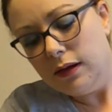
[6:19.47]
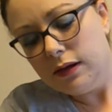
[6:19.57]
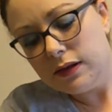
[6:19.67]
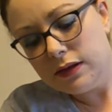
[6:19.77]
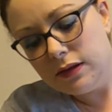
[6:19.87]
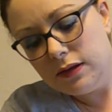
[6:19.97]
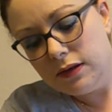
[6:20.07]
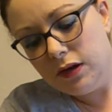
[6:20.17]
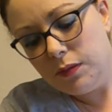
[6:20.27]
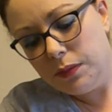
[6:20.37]
A
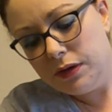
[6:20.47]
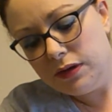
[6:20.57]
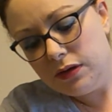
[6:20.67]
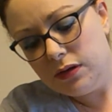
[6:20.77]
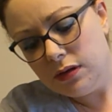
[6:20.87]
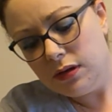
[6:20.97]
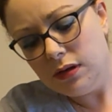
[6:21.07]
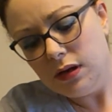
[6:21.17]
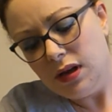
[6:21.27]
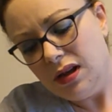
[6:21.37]
scoop and
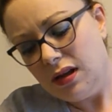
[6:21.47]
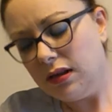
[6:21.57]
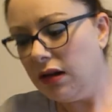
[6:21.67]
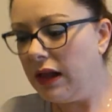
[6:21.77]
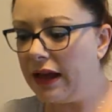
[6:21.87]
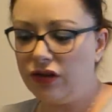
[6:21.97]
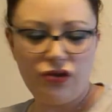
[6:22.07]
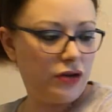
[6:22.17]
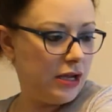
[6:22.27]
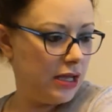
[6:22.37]
a little
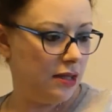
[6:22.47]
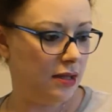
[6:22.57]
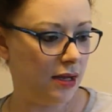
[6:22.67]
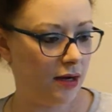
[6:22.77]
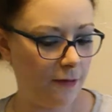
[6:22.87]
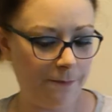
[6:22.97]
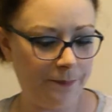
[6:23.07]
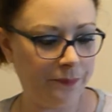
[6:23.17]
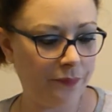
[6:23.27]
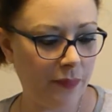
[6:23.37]
extra in there.
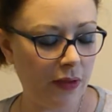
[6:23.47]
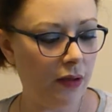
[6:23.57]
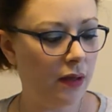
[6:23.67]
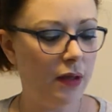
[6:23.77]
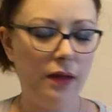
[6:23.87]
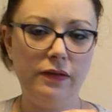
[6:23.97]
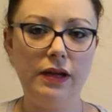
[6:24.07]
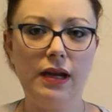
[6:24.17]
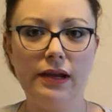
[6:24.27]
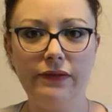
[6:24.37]
And
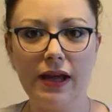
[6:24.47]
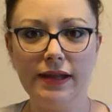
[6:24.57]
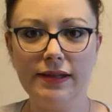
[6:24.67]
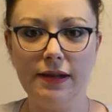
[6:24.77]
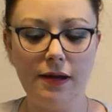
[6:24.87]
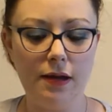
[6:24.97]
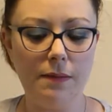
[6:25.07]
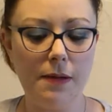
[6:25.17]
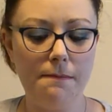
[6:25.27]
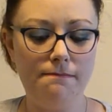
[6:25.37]
then I've got some
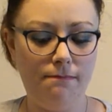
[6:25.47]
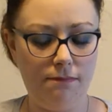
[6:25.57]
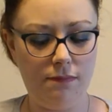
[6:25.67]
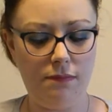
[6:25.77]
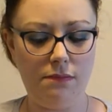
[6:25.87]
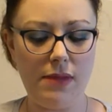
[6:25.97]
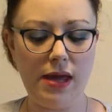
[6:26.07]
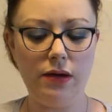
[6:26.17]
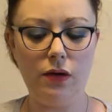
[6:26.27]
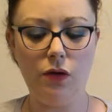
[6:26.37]

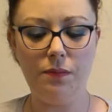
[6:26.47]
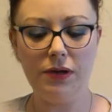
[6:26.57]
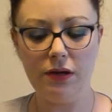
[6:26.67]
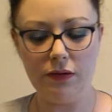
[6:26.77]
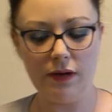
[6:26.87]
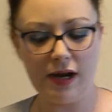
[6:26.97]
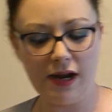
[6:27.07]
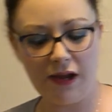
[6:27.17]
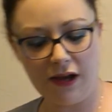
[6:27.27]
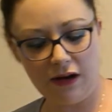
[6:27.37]
mango
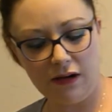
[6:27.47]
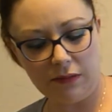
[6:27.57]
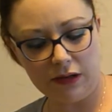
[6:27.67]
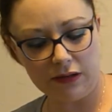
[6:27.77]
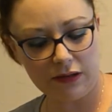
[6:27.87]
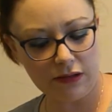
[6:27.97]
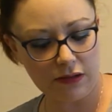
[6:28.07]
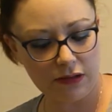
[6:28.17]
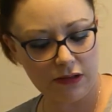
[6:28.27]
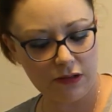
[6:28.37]
puree here. I'm going to
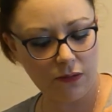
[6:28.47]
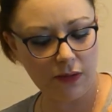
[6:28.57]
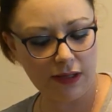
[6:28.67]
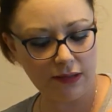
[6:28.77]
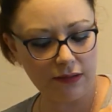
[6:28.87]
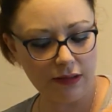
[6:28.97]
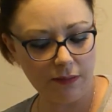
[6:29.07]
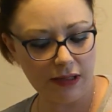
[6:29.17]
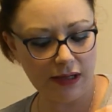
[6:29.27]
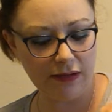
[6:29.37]
squeeze a little
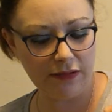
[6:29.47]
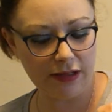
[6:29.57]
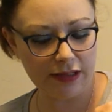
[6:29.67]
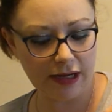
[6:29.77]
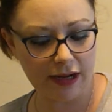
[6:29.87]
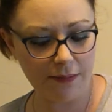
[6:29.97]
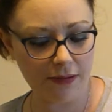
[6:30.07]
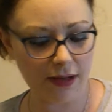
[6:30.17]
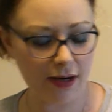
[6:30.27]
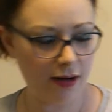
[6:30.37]
bit on the top
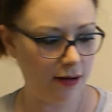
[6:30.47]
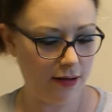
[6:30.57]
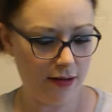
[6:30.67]
there.